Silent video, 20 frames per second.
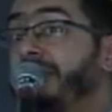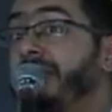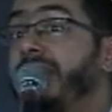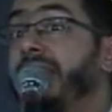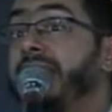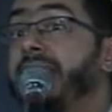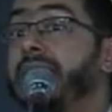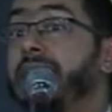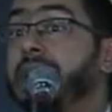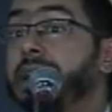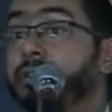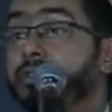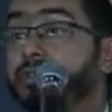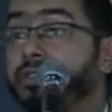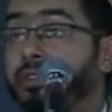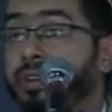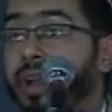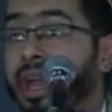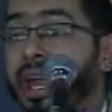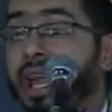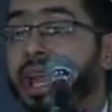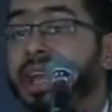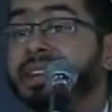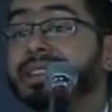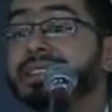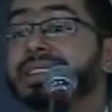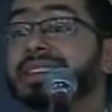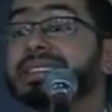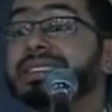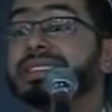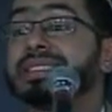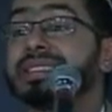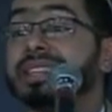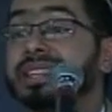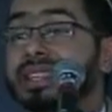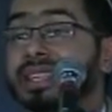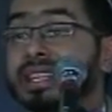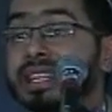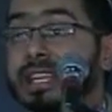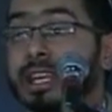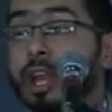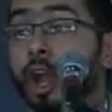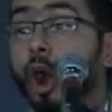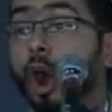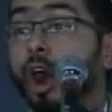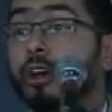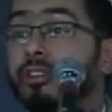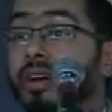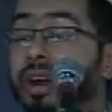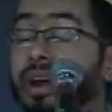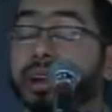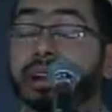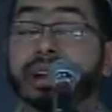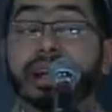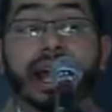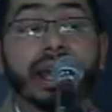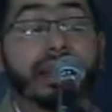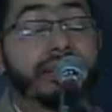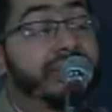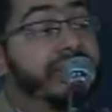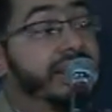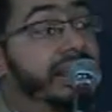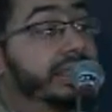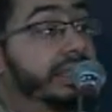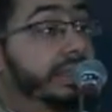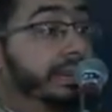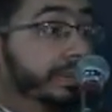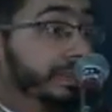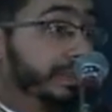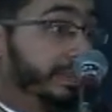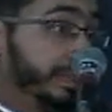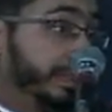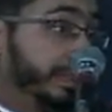even live in the city of her grandfather.